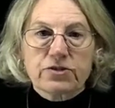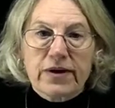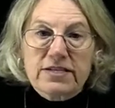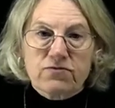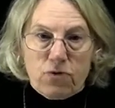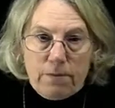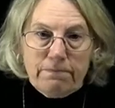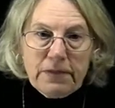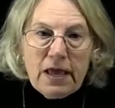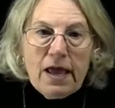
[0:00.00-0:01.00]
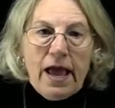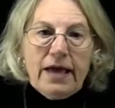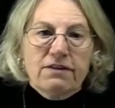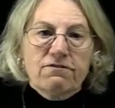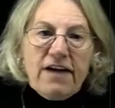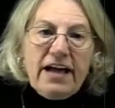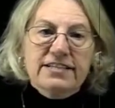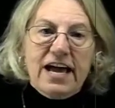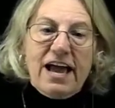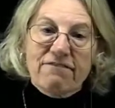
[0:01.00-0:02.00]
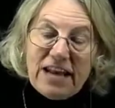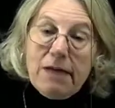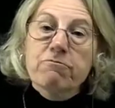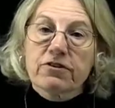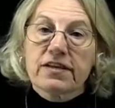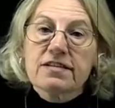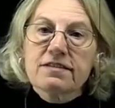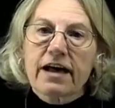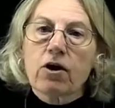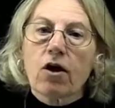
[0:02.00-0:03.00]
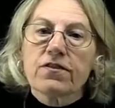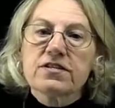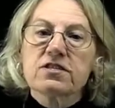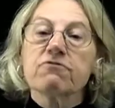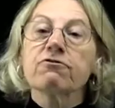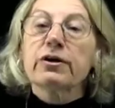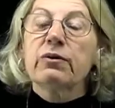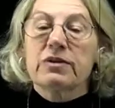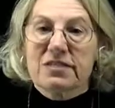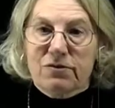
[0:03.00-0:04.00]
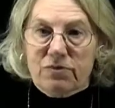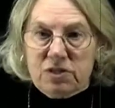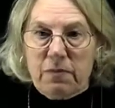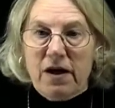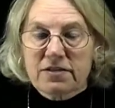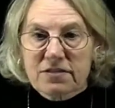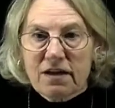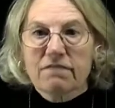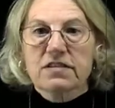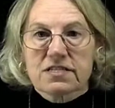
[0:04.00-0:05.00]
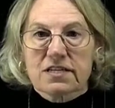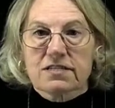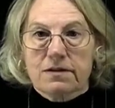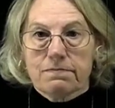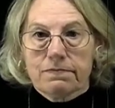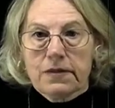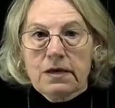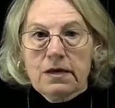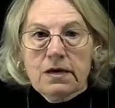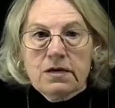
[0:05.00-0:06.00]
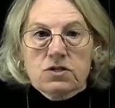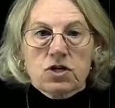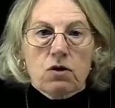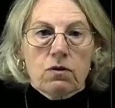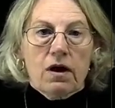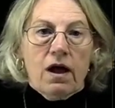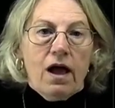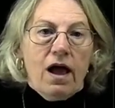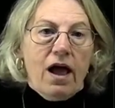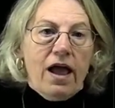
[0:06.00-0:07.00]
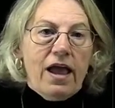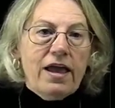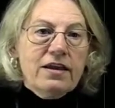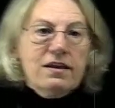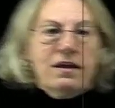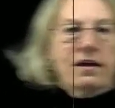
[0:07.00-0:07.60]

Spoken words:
transform. And in fact, I have a name for this. I call this the frequency response of the system. So in